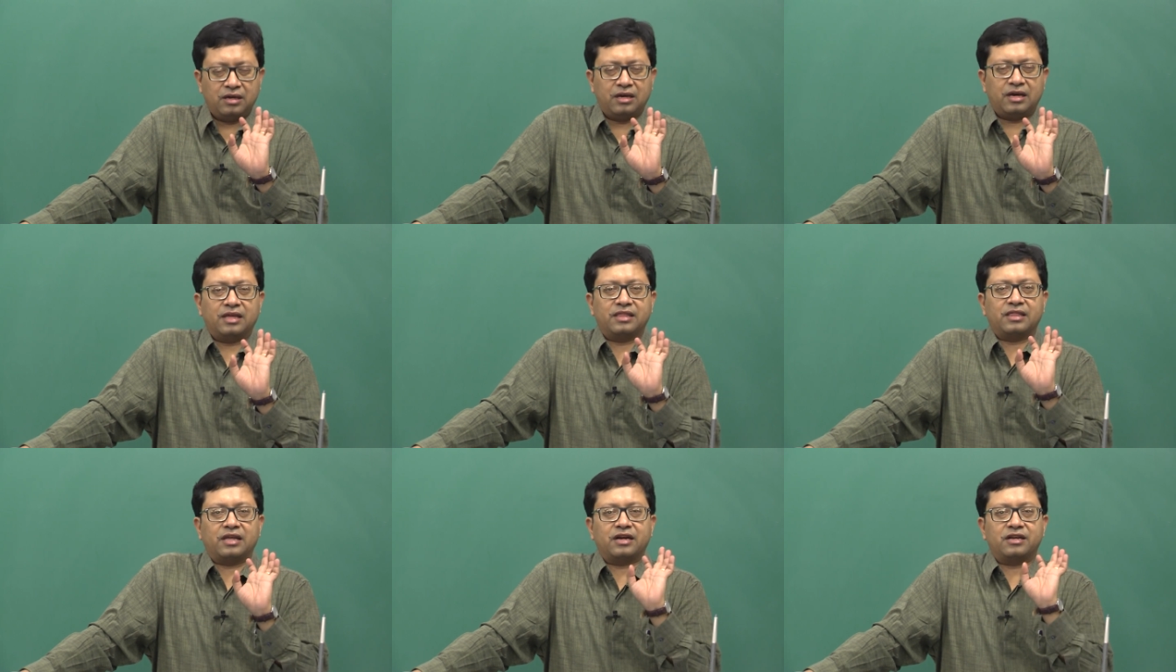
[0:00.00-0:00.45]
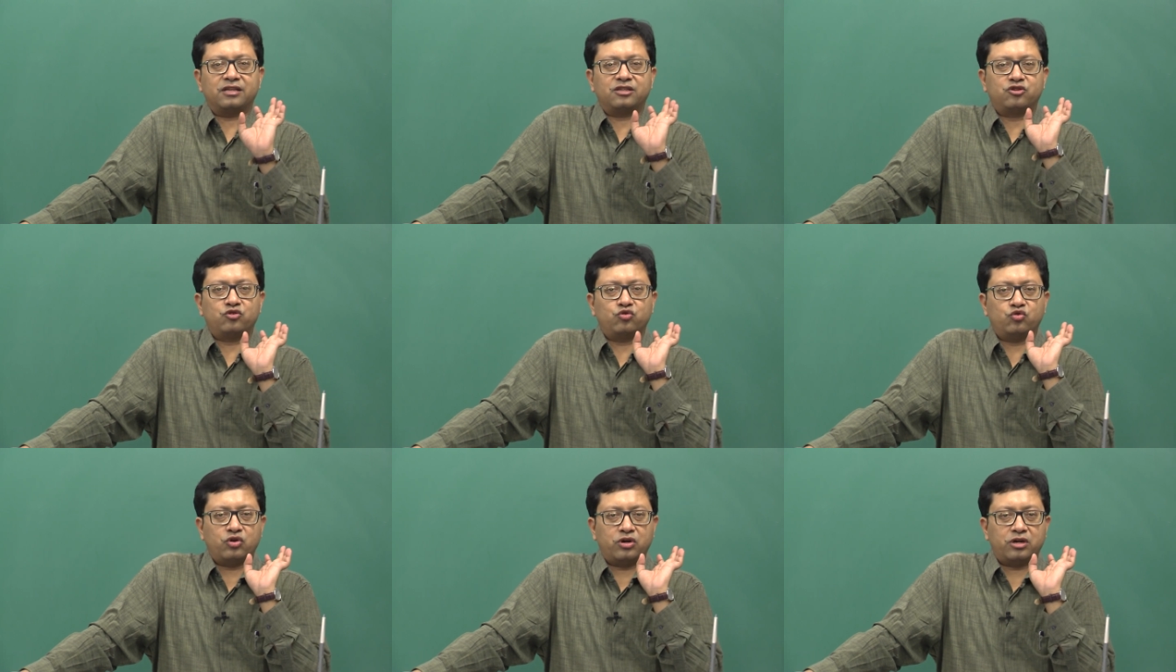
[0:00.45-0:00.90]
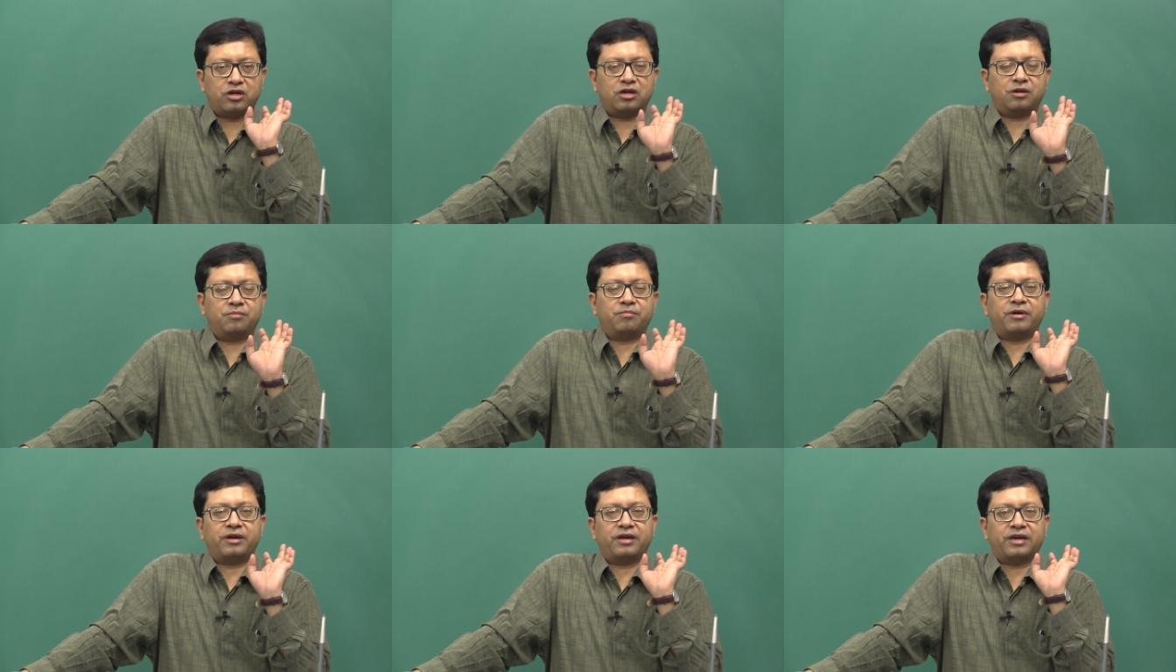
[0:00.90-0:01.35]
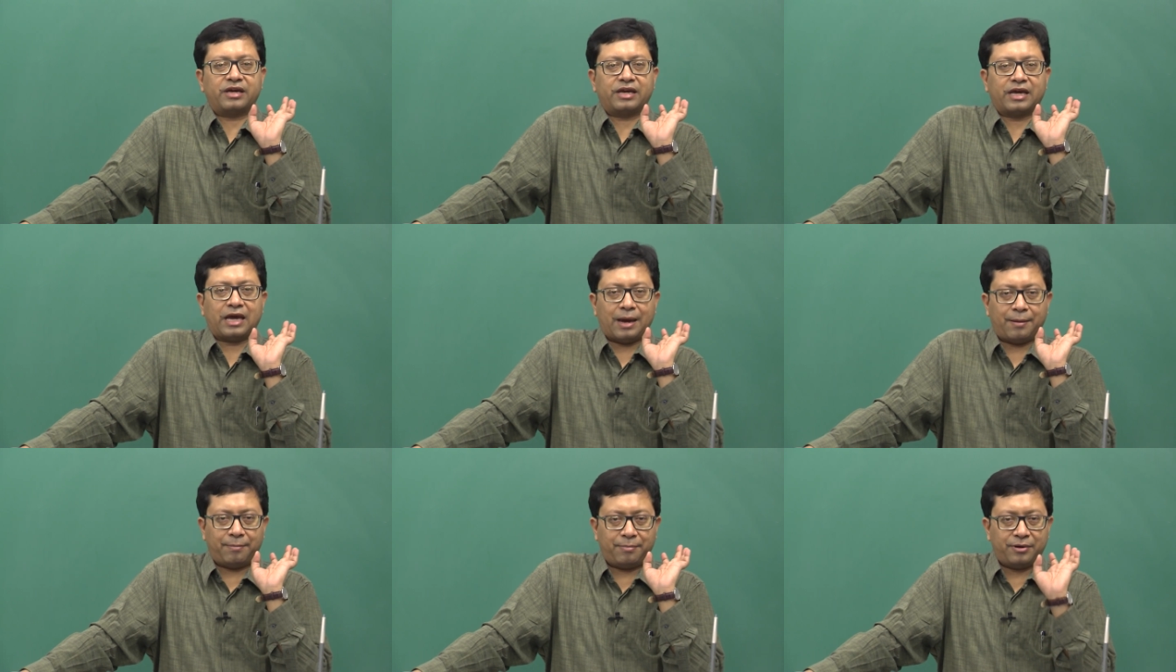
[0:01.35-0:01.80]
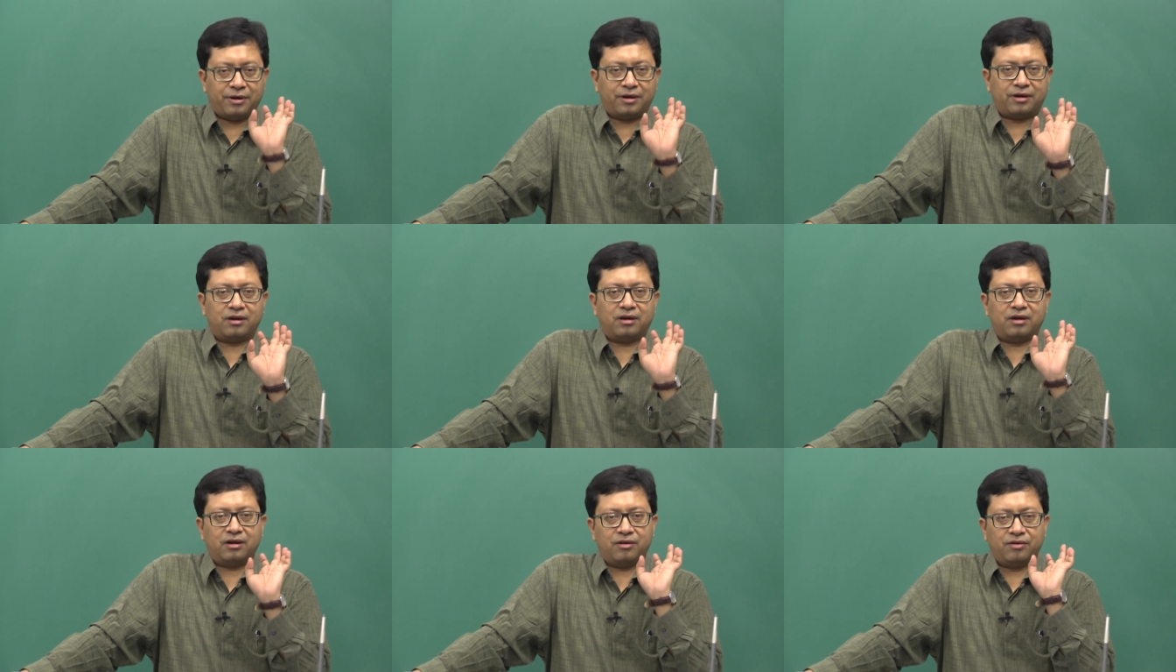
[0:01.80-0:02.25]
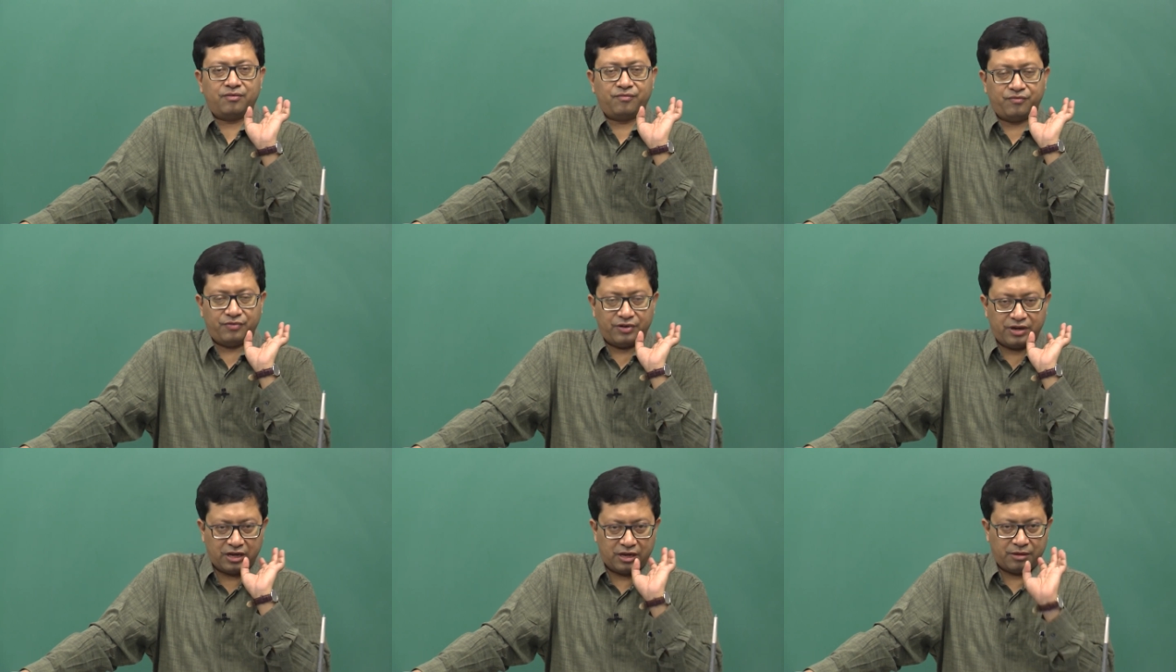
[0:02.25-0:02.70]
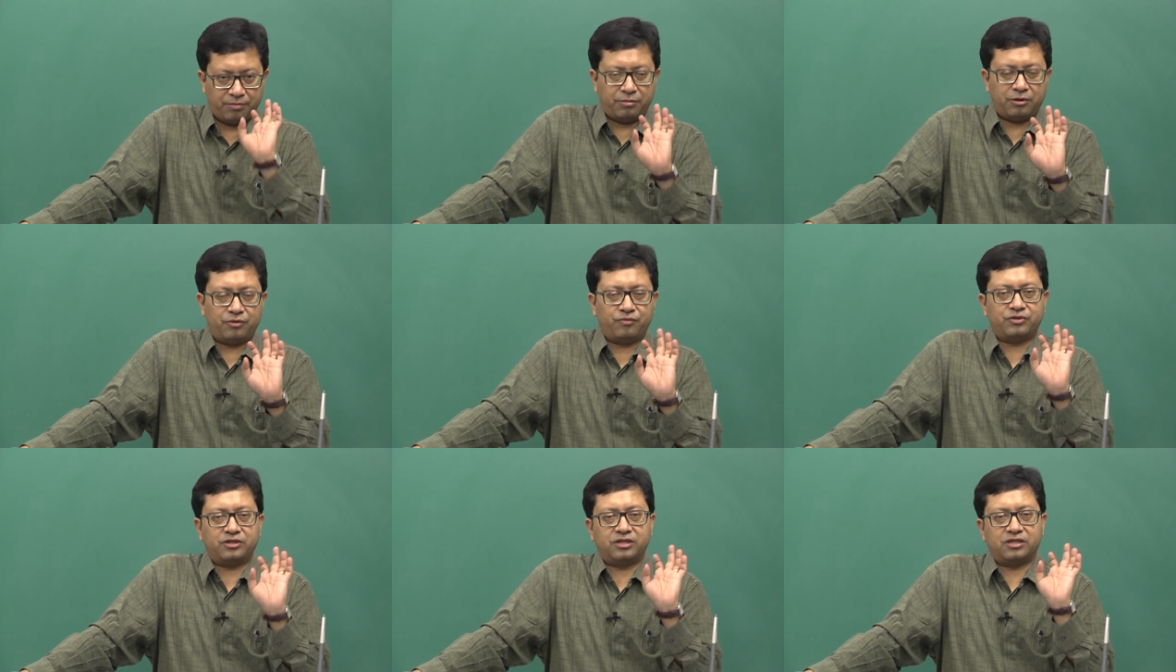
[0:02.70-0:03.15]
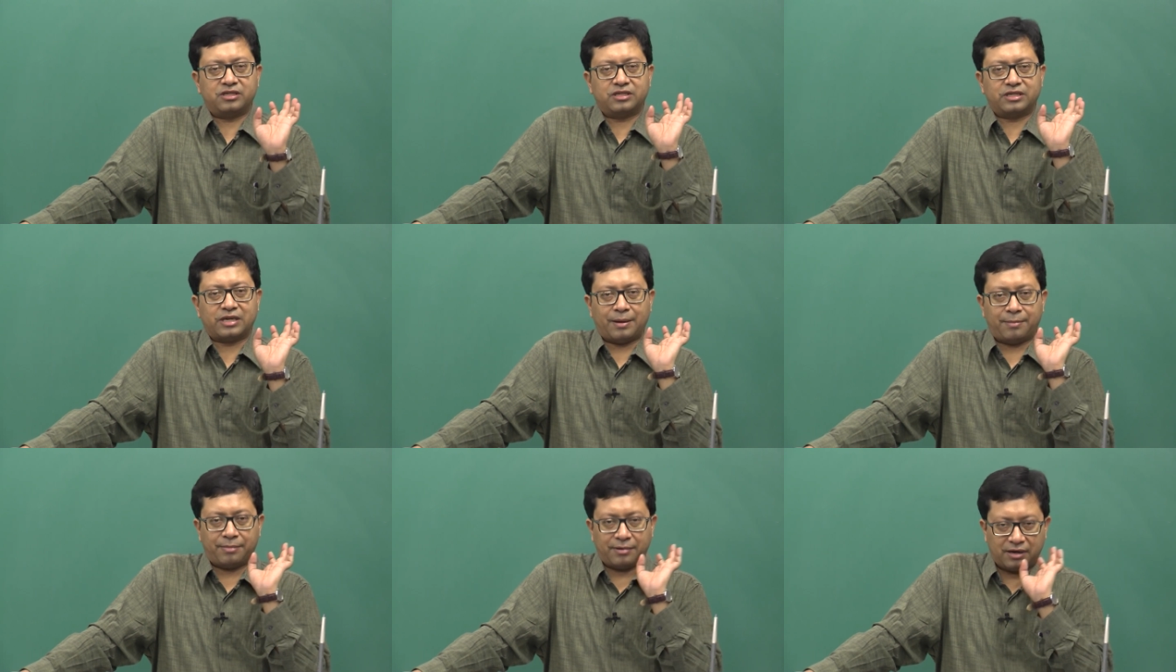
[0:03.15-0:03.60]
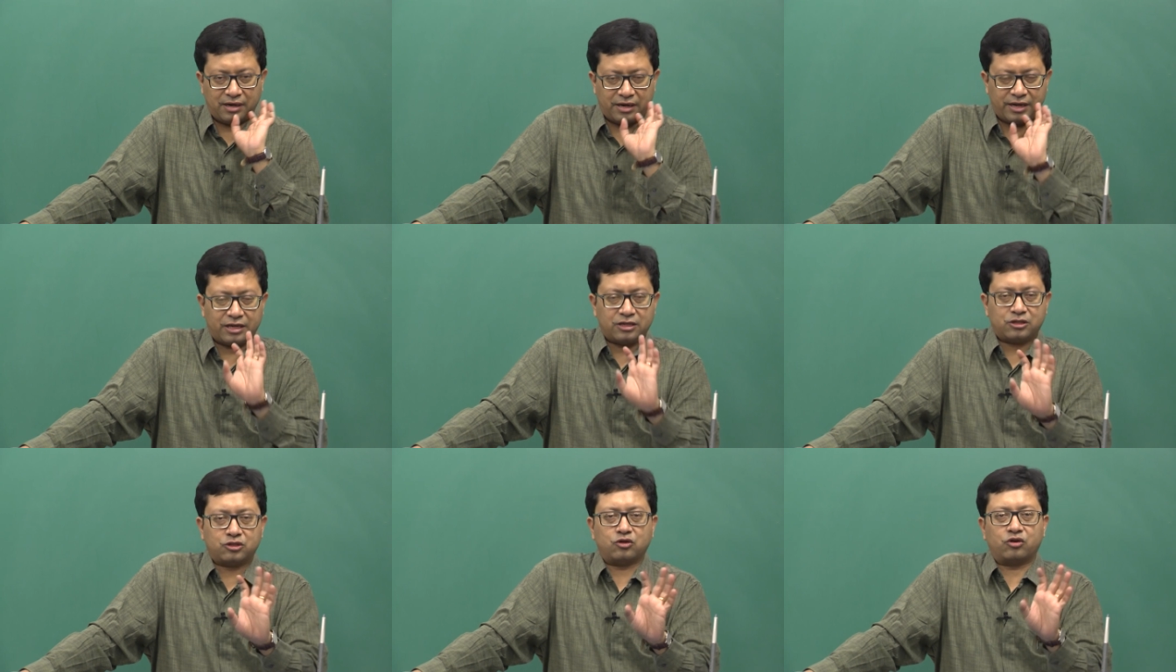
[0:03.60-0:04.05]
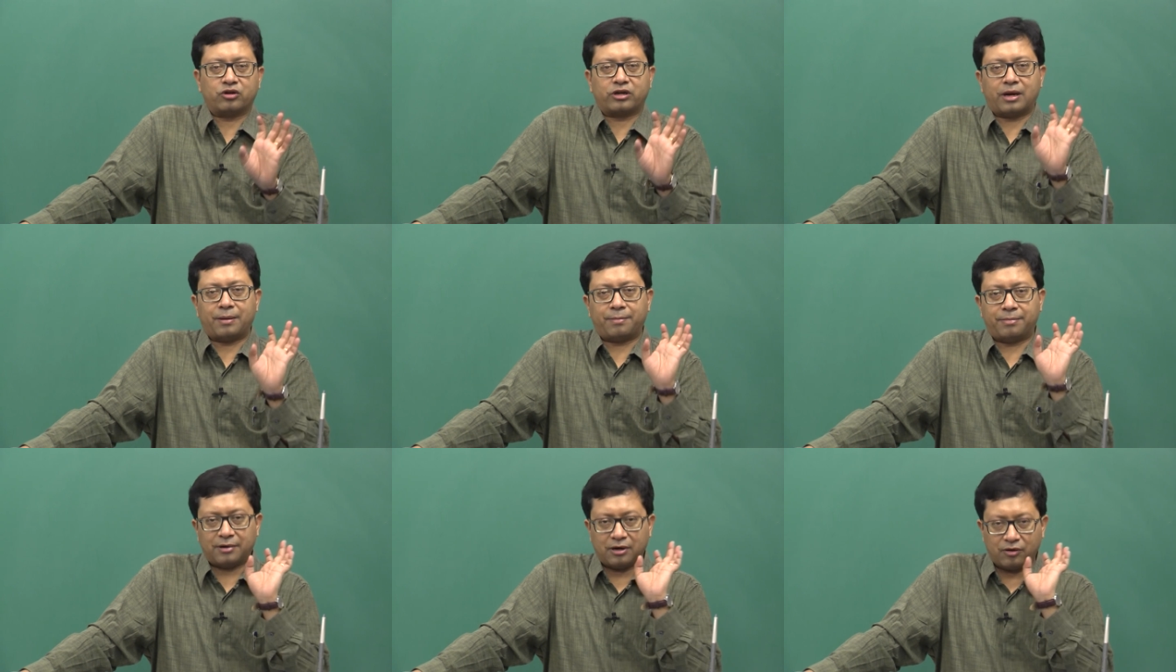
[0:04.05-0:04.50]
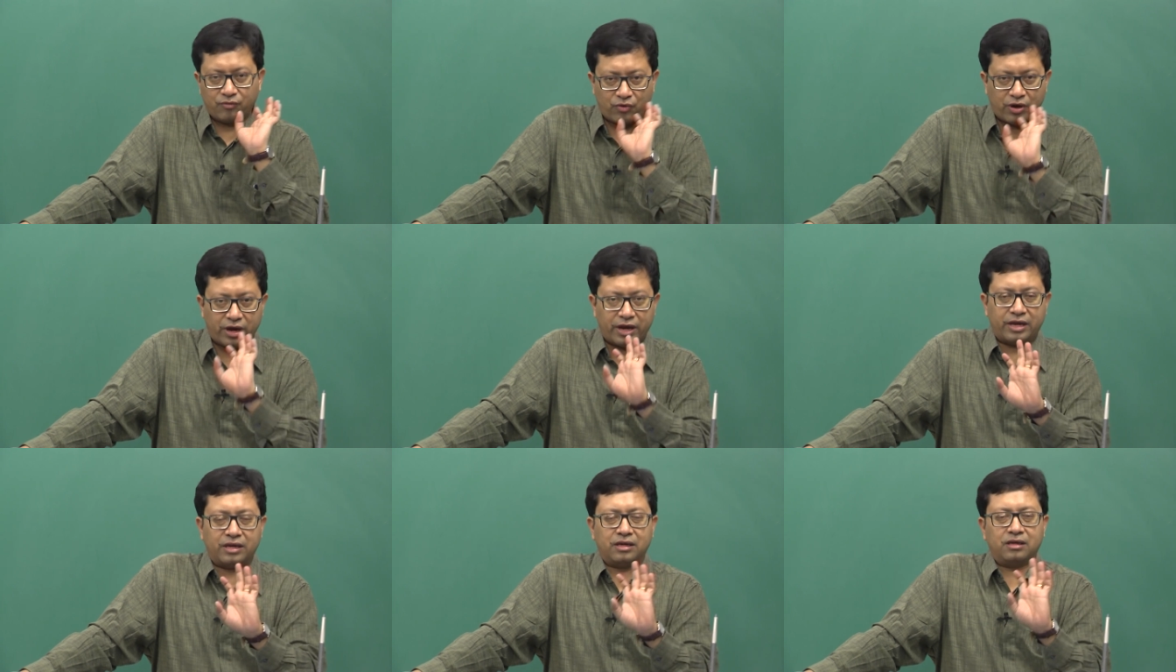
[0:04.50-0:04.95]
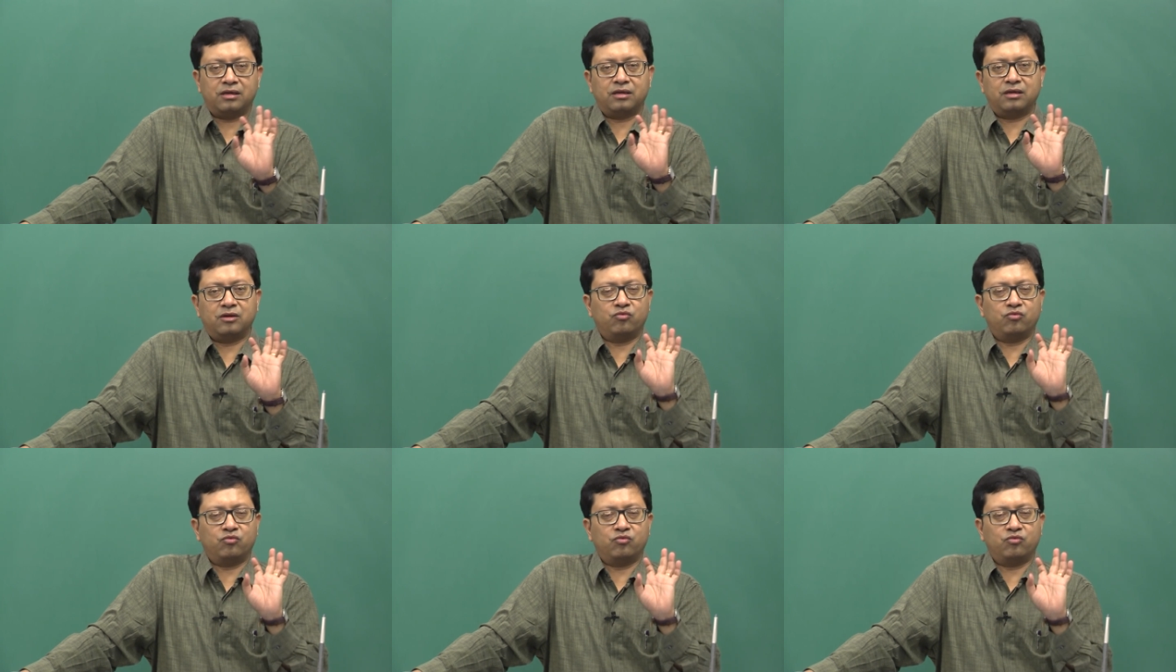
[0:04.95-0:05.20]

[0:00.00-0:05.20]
and that is denoted by a capital variable which is capital X or capital Y,